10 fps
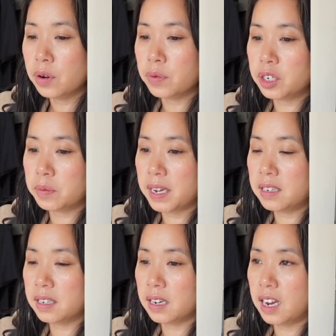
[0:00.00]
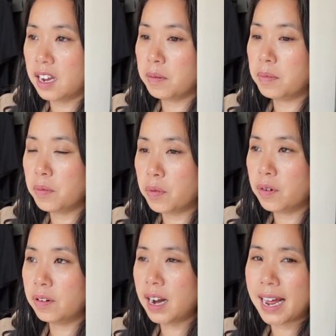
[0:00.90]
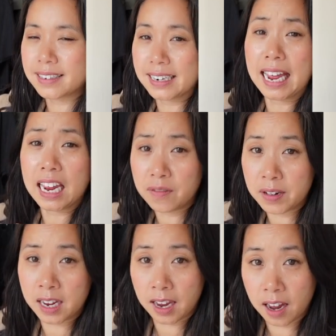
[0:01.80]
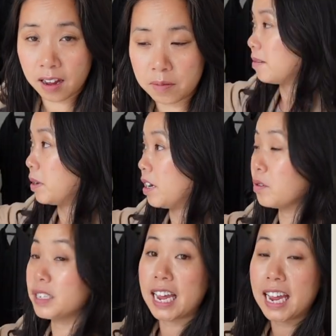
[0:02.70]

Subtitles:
which means that it can be worn as an evening gown, but it looks